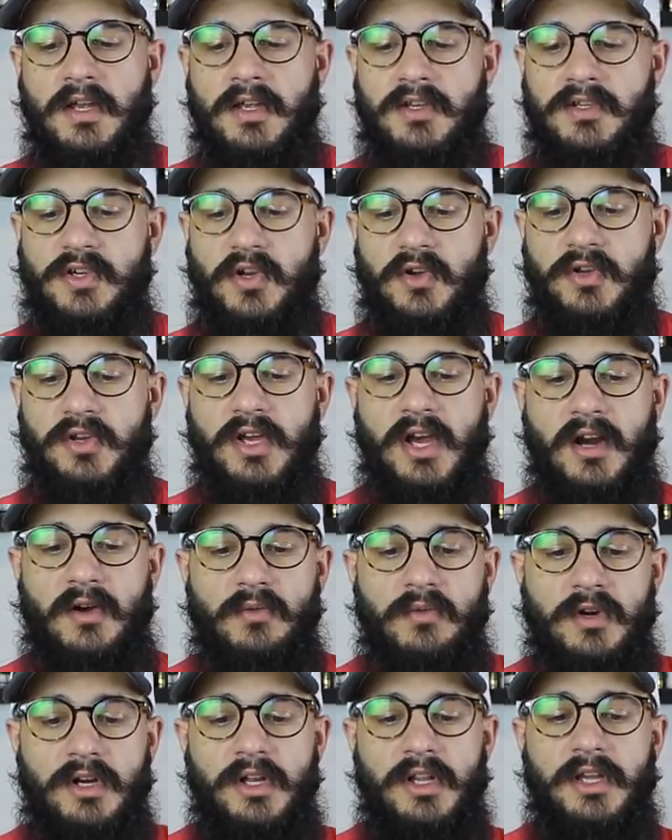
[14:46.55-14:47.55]
So you got a
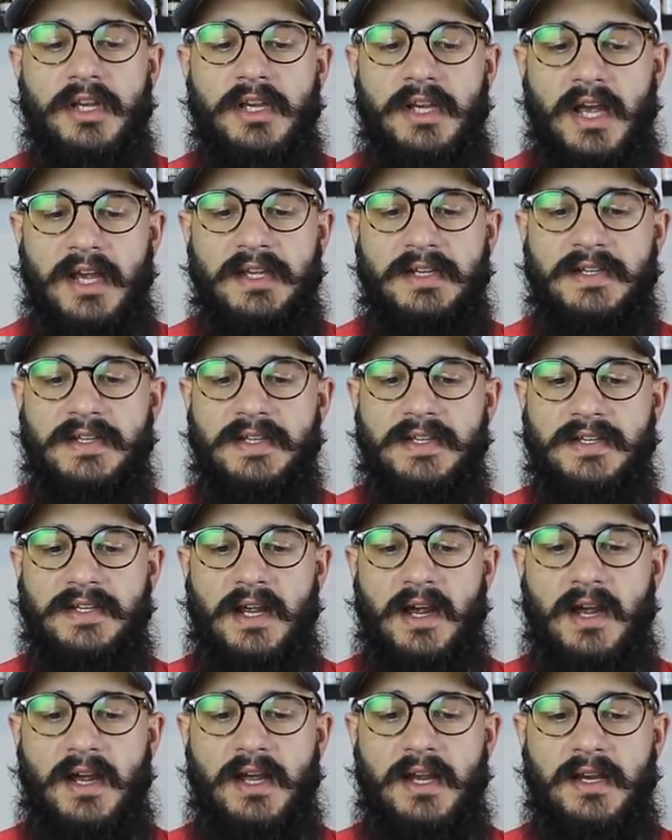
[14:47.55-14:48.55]
really nice
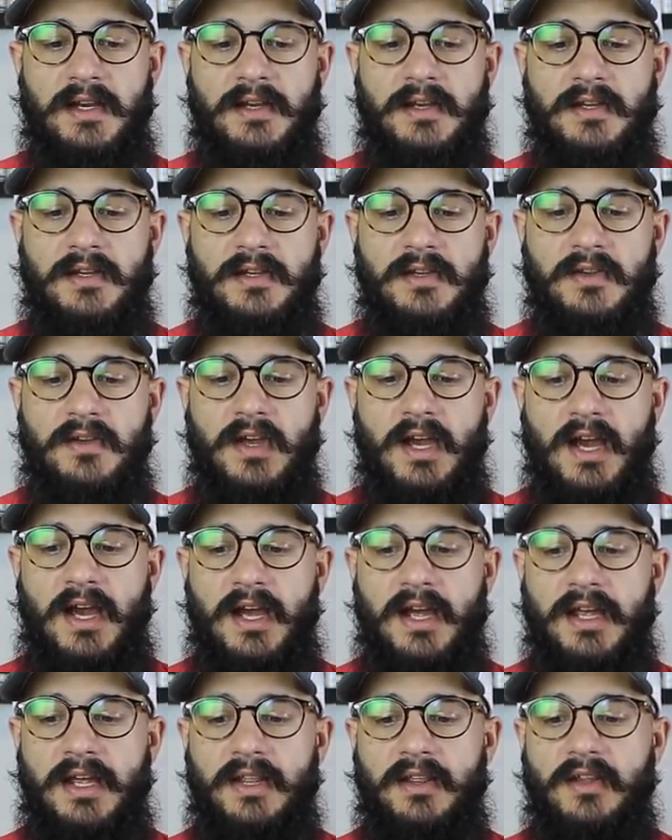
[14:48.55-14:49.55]
design. You
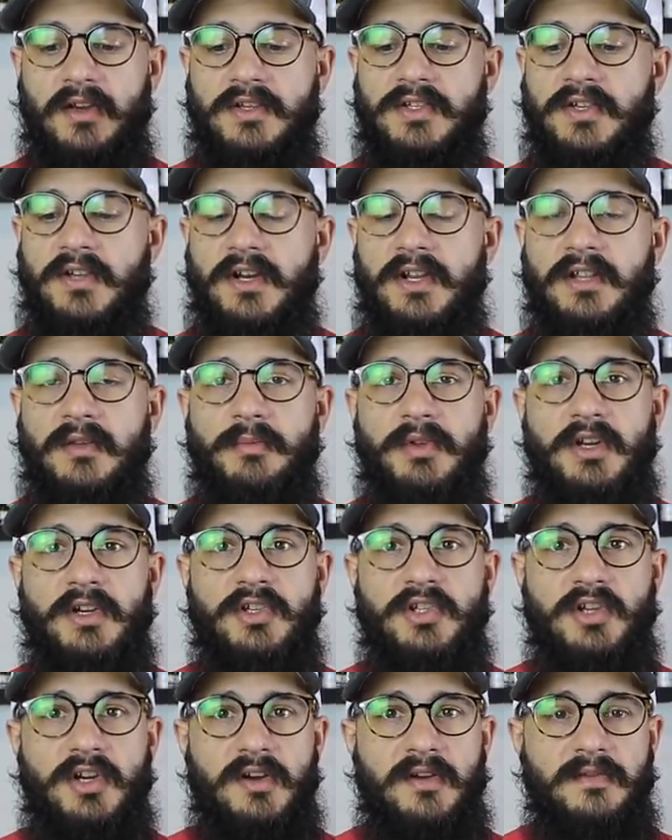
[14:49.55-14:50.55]
got it looks good on the
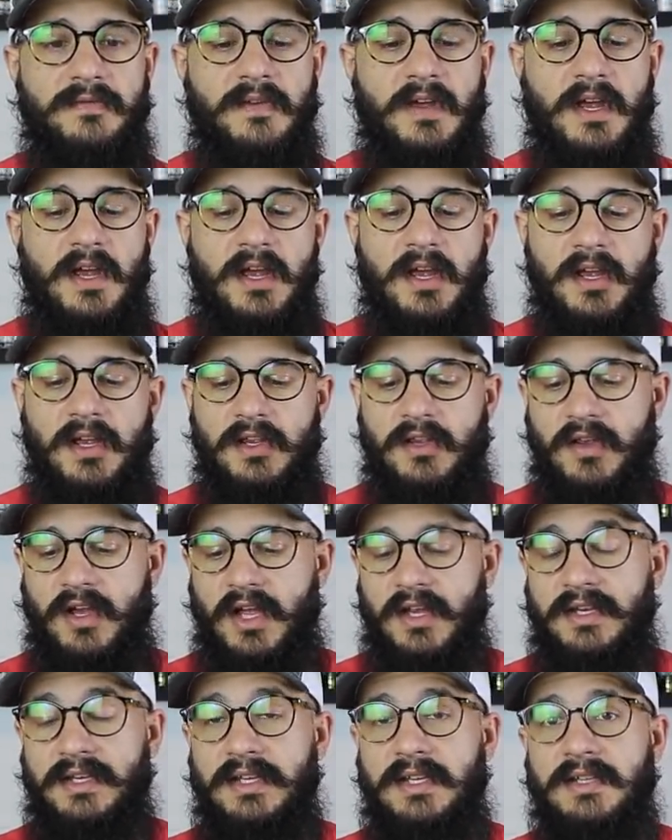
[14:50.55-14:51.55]
beard shelf. You
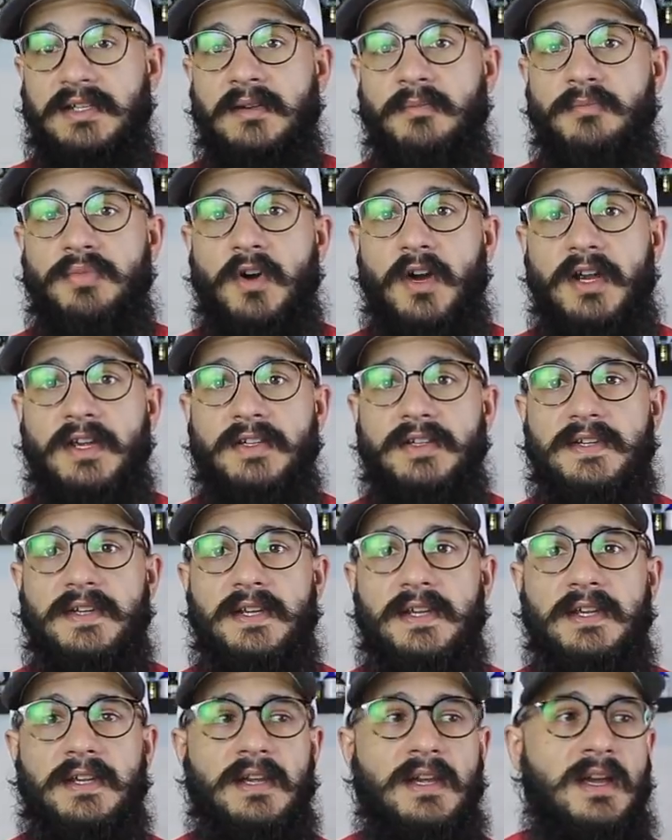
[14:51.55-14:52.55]
got decent
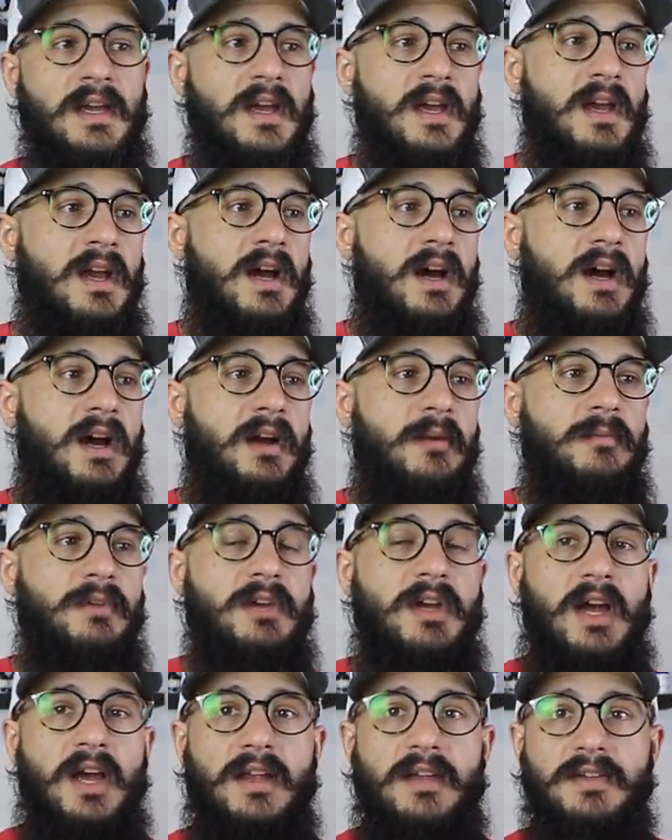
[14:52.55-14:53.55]
pricing. Um, you
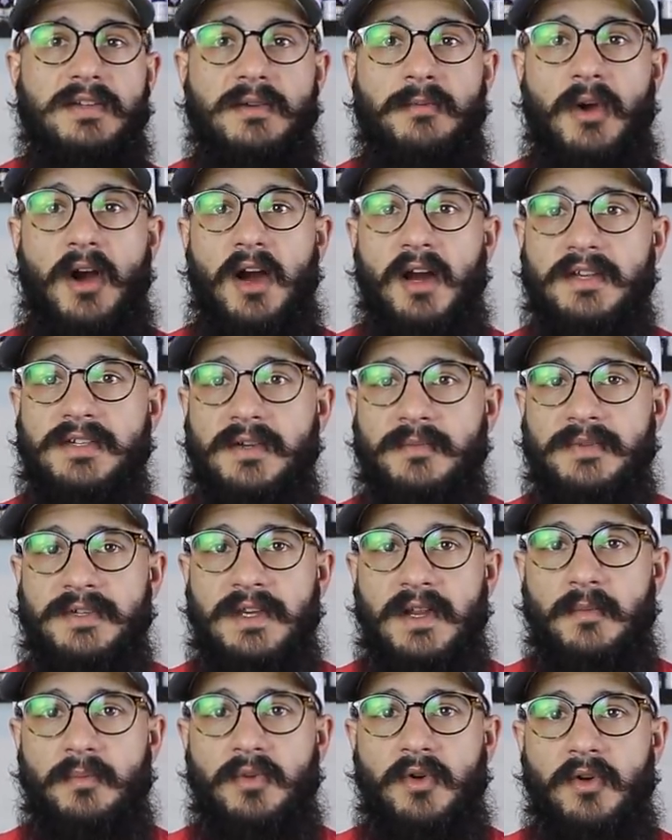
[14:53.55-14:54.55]
got some awesome
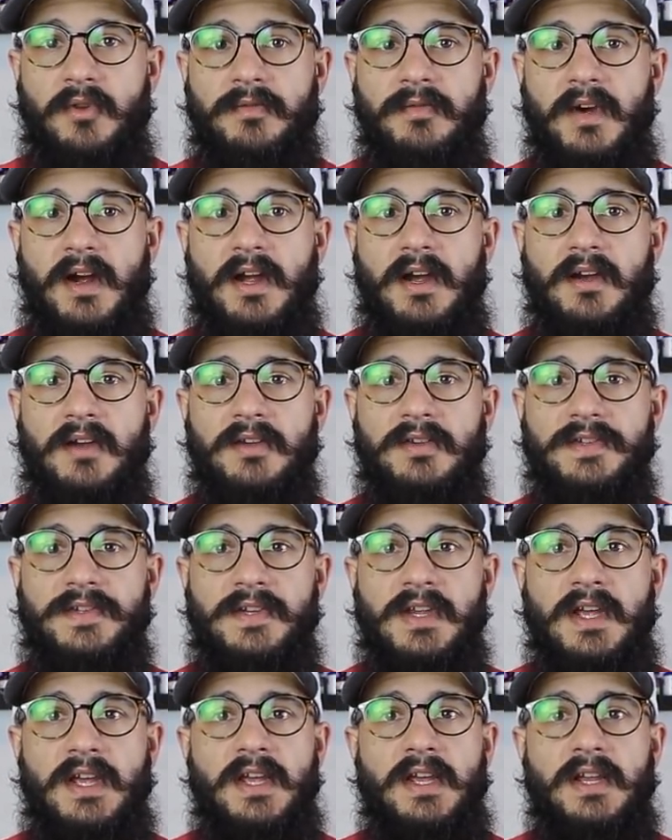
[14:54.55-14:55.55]
scent
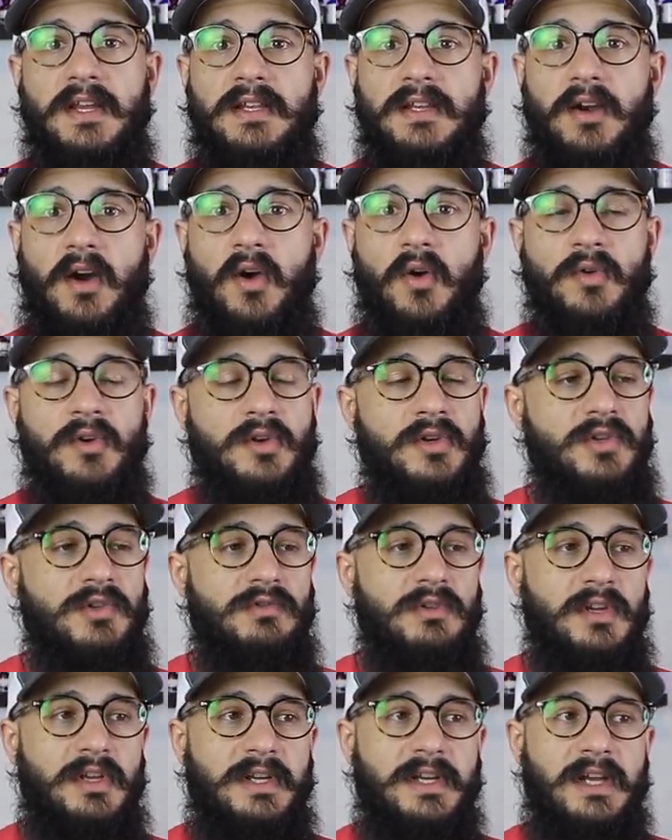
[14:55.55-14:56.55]
profiles. The owner is
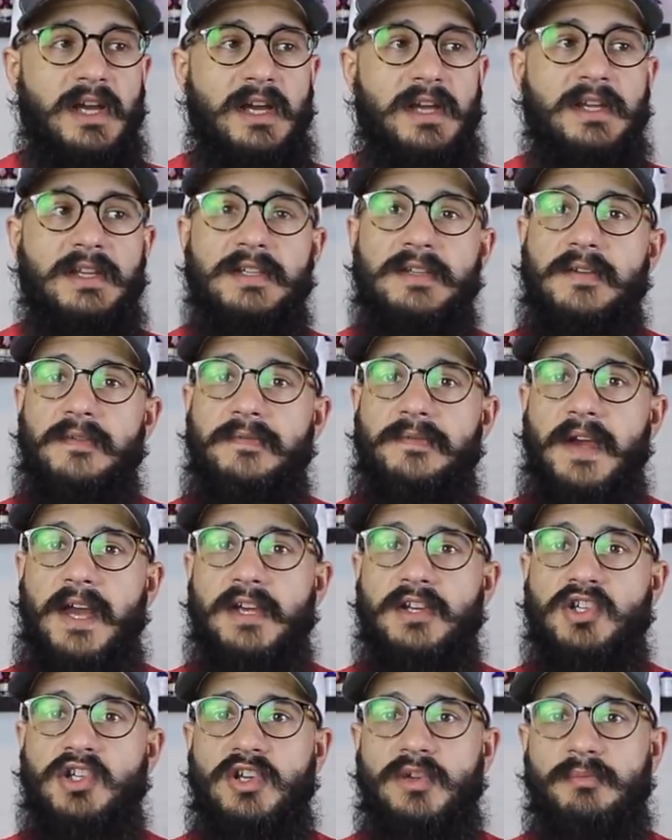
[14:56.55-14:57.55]
really nice.
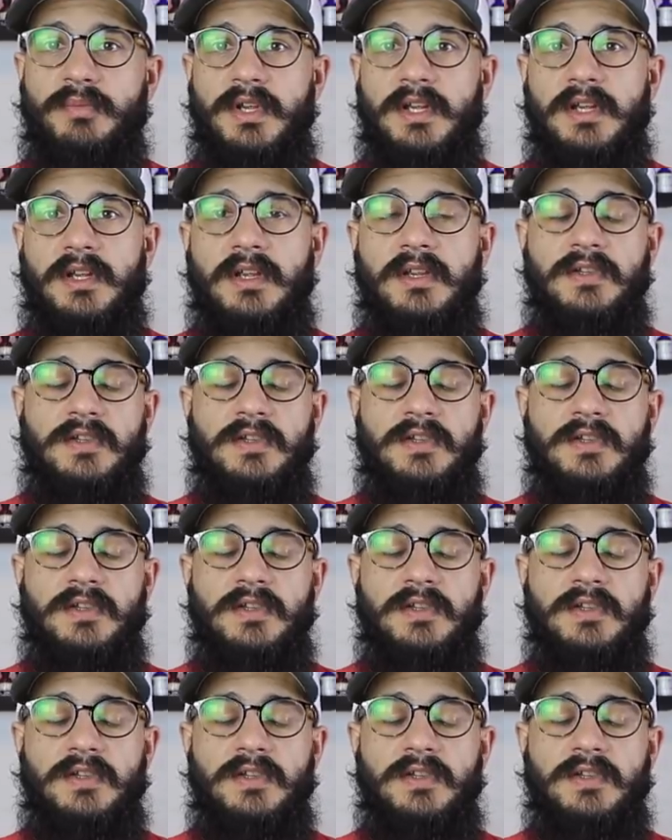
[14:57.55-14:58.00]
Fast shipping.